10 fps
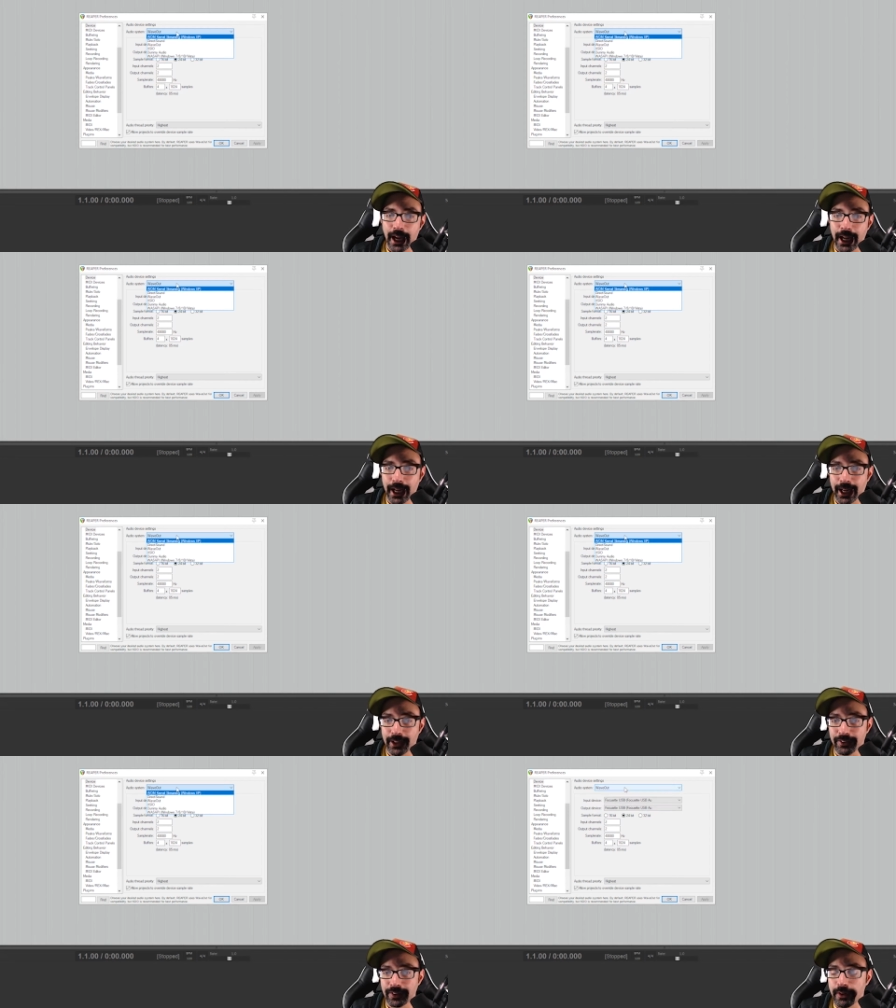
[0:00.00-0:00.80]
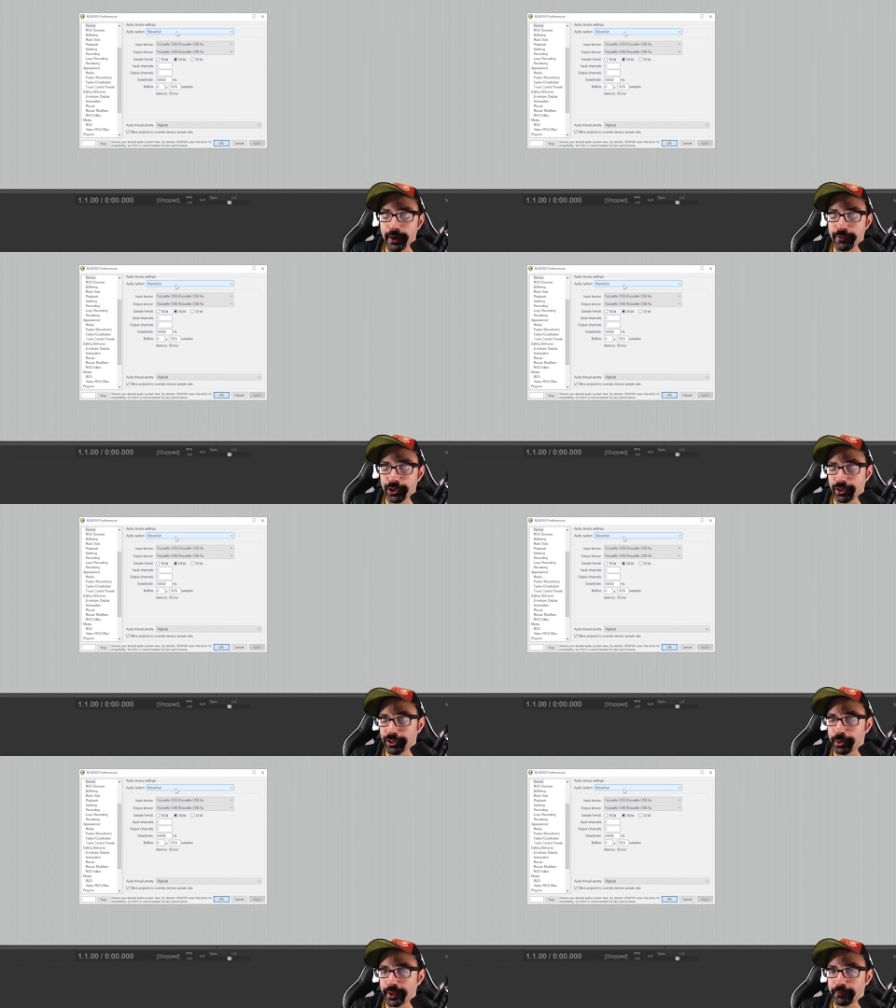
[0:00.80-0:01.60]
And if you're just
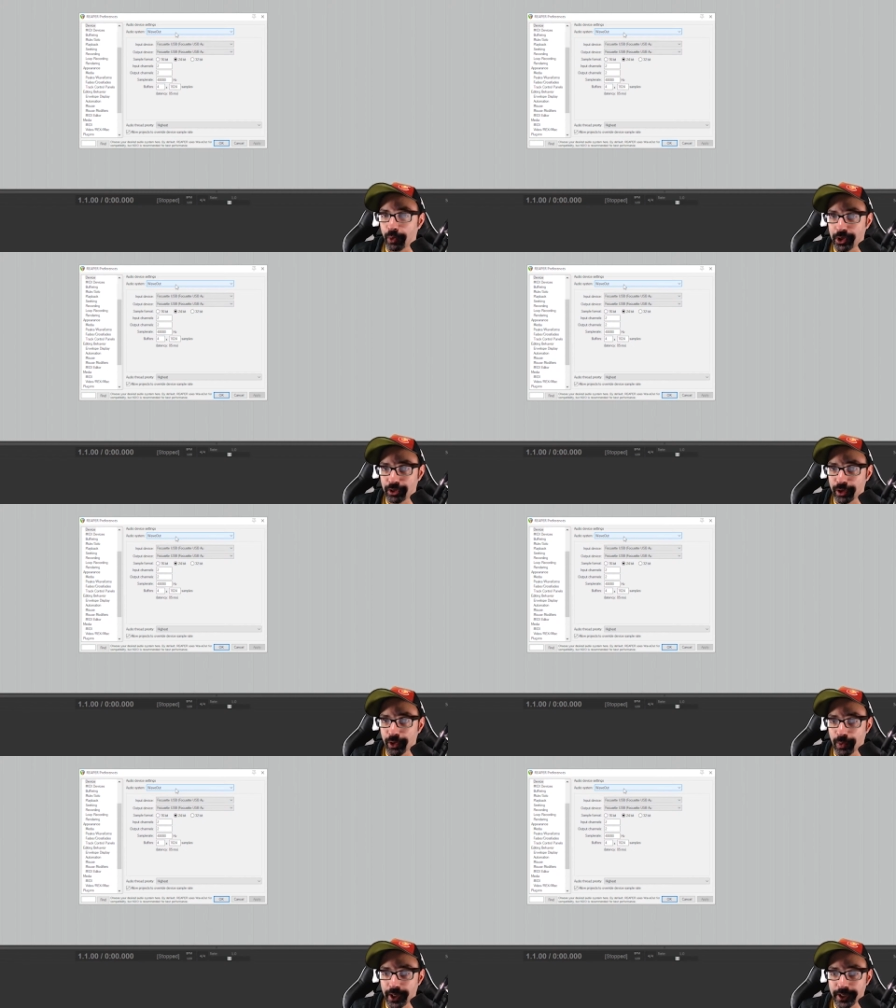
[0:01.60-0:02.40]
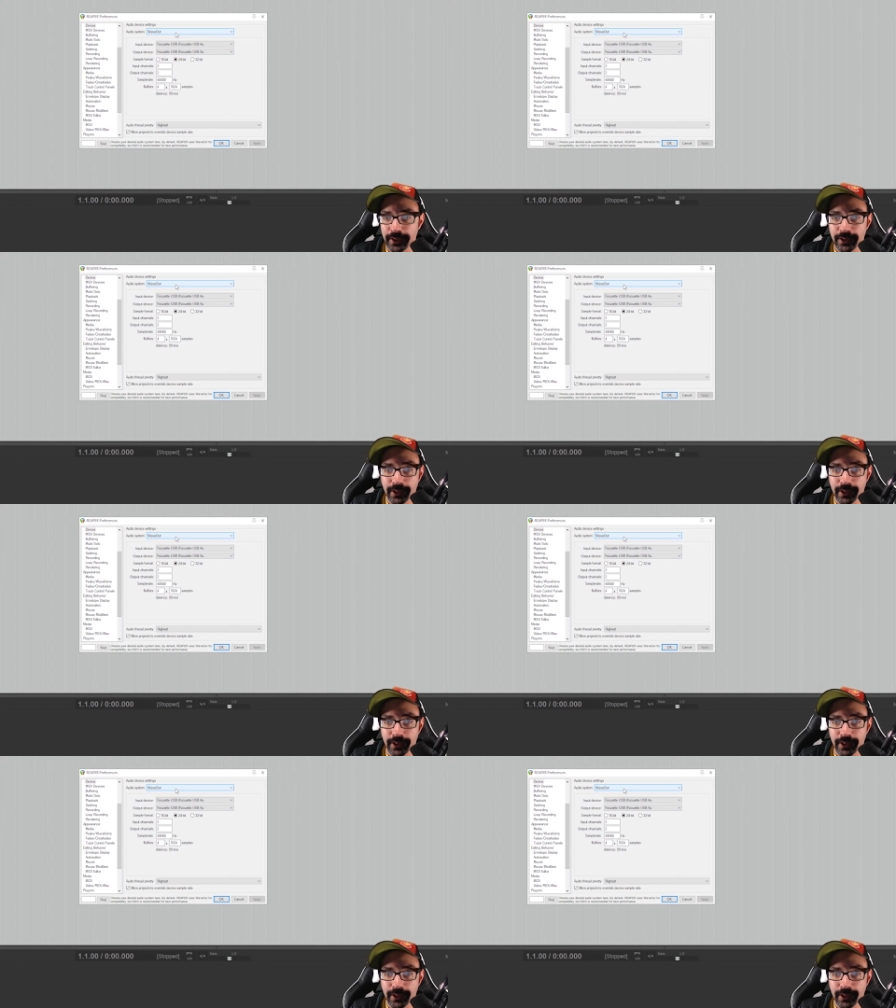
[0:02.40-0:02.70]
doing voiceover work,